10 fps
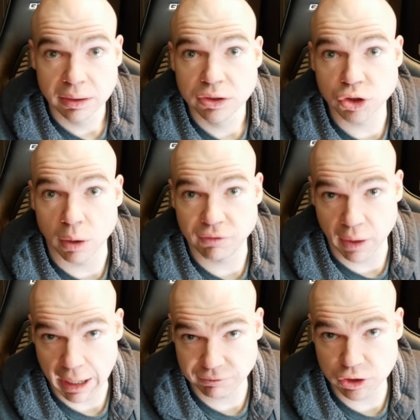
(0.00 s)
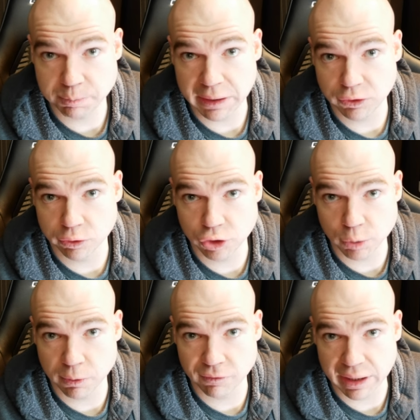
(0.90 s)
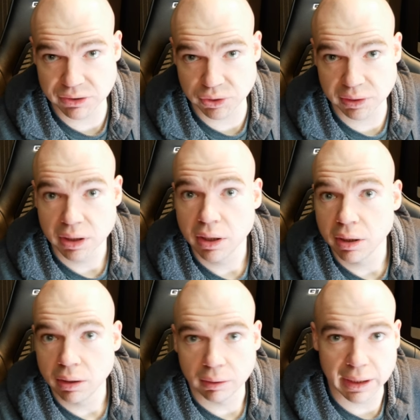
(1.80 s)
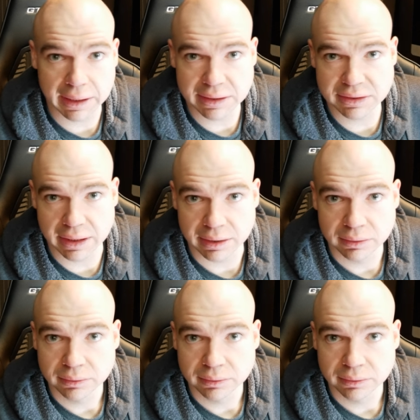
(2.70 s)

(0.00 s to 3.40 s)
So if you have to speak to a supervisor, like I said,